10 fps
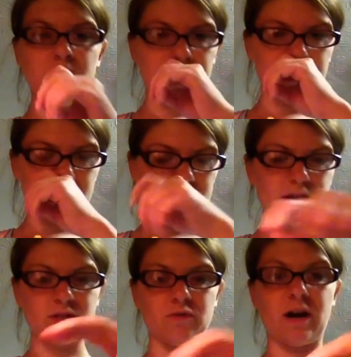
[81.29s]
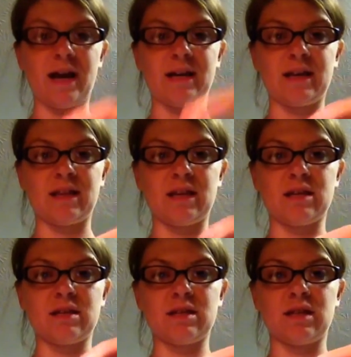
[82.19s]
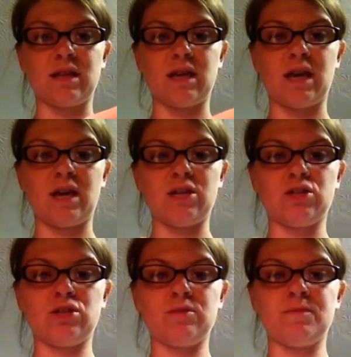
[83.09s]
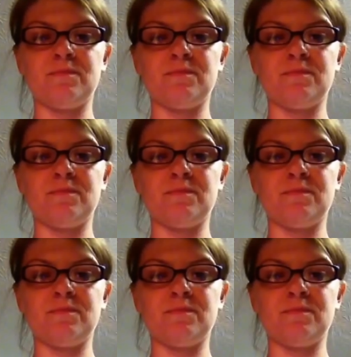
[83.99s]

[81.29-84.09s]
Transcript: I use these for hanging things in the cage.